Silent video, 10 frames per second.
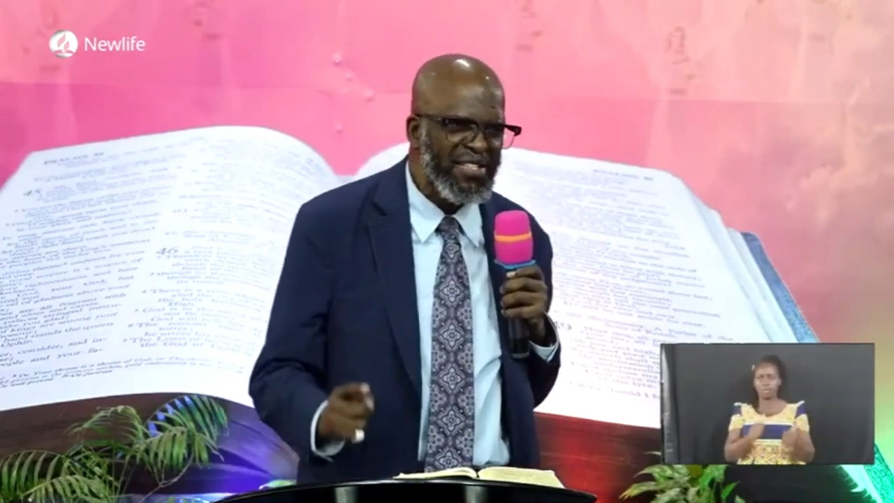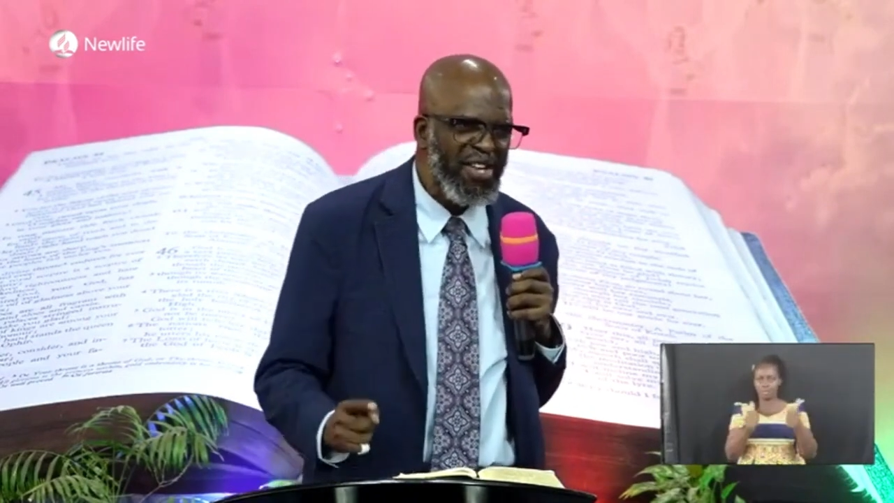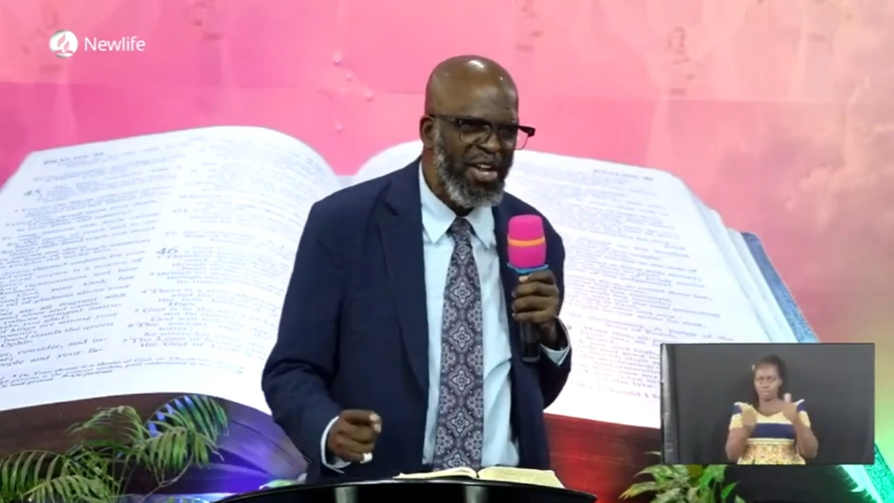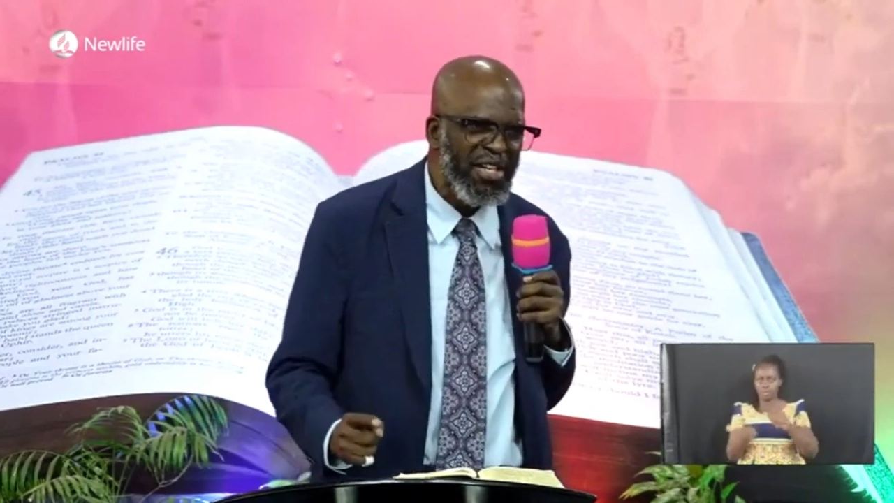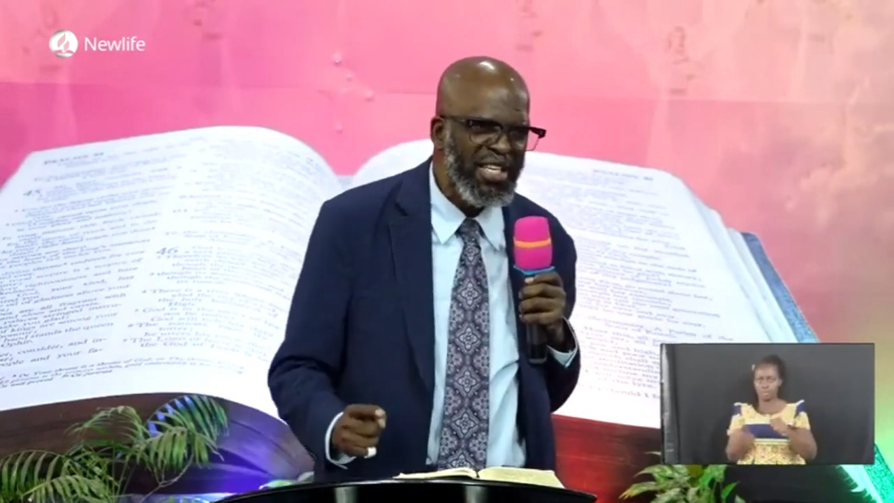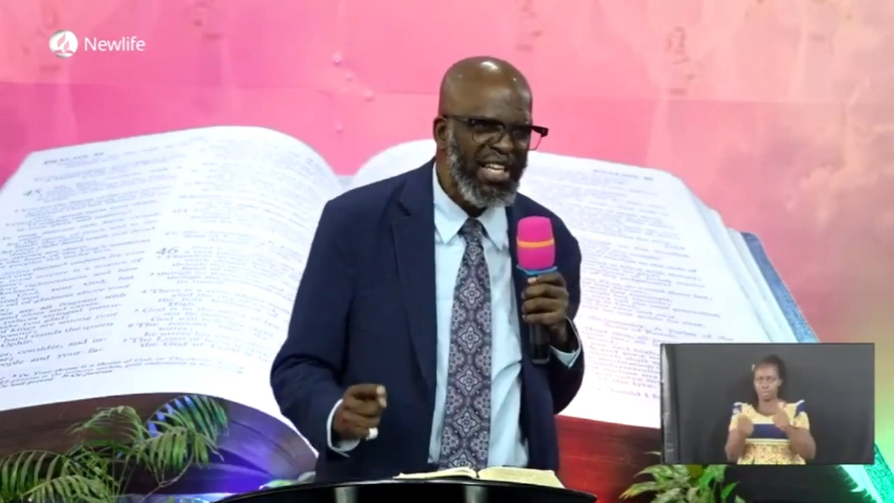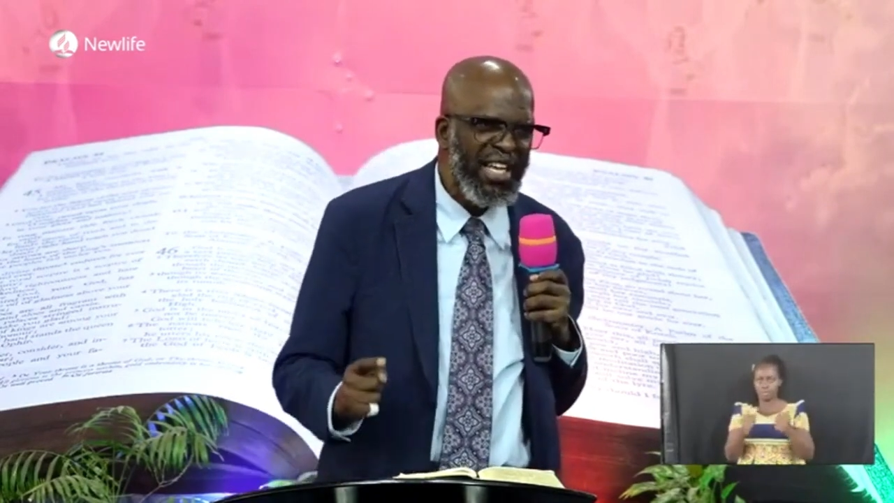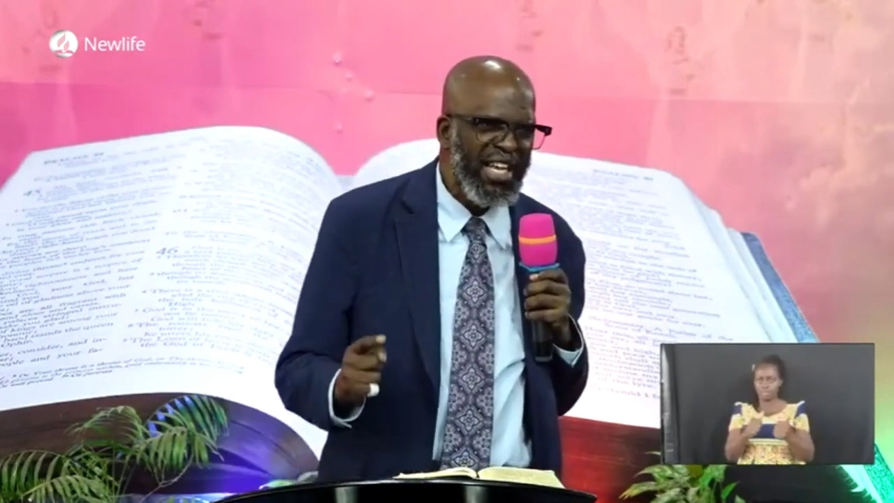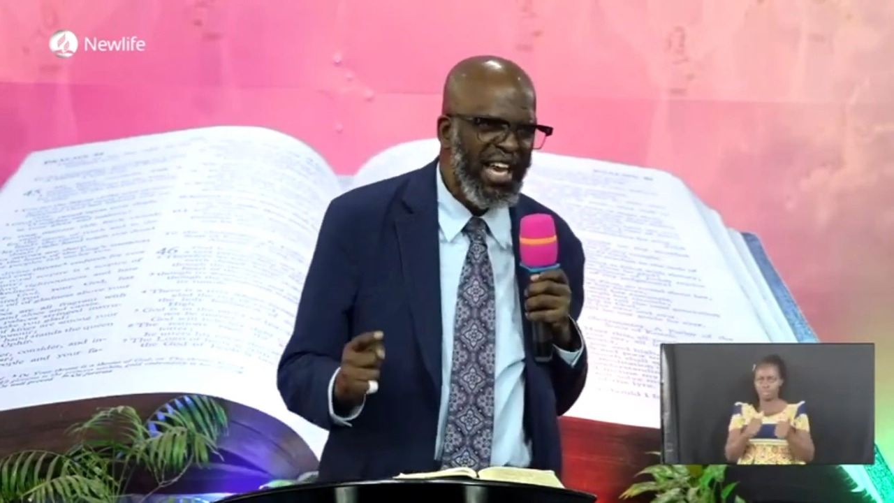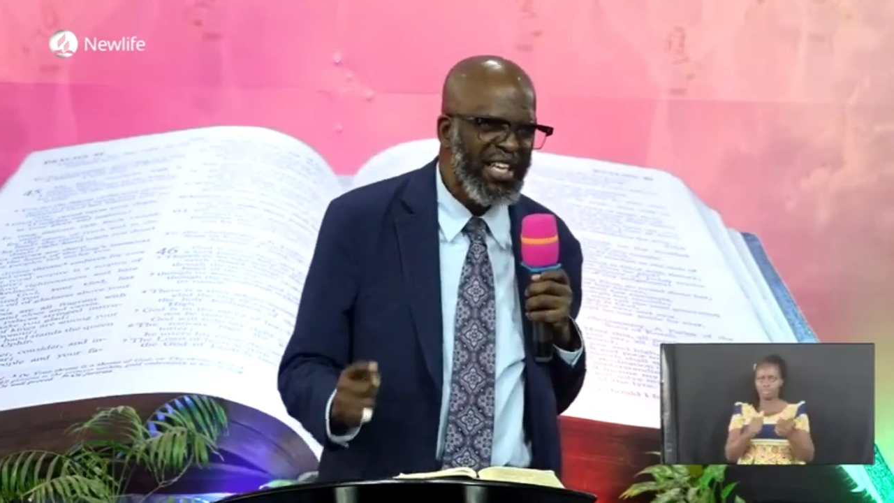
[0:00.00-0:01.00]
Son,
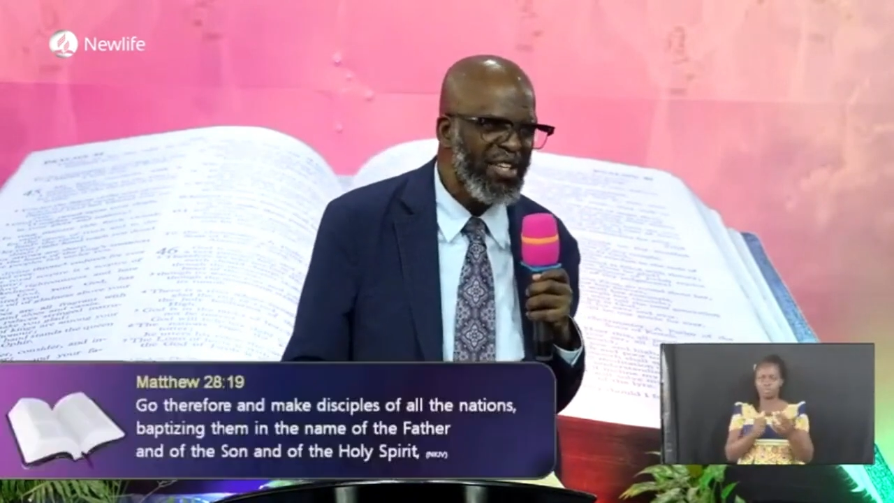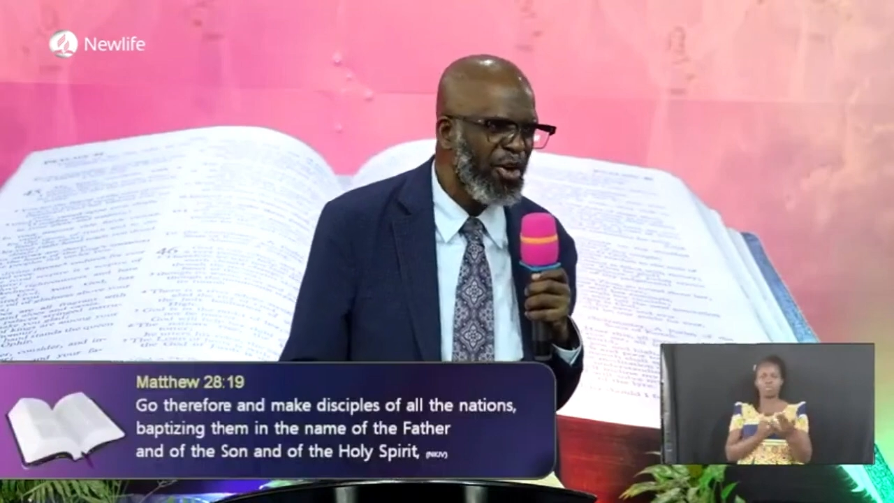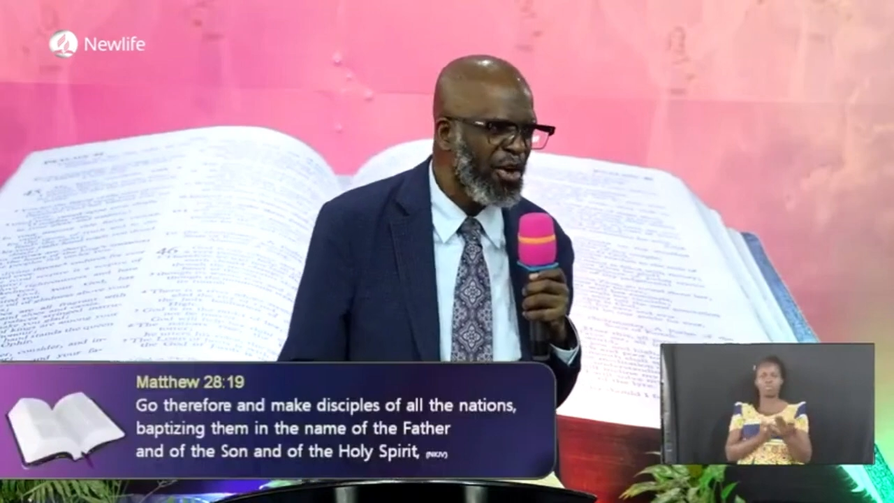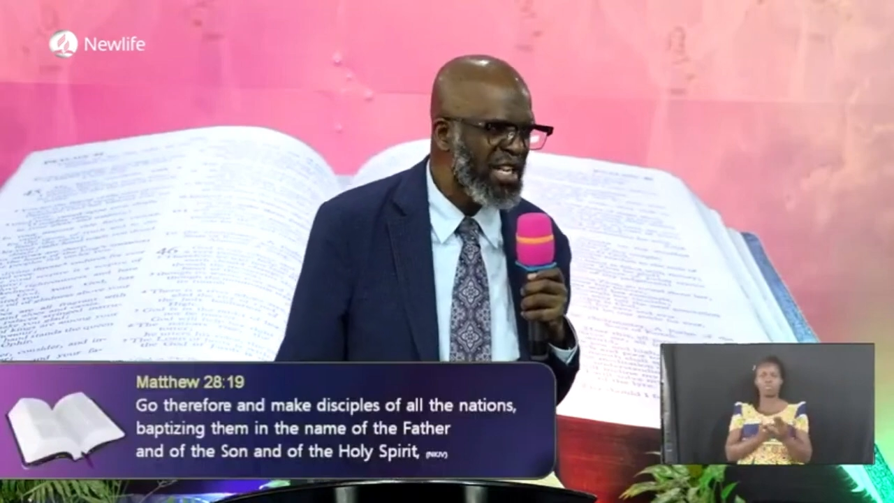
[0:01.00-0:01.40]
and the Holy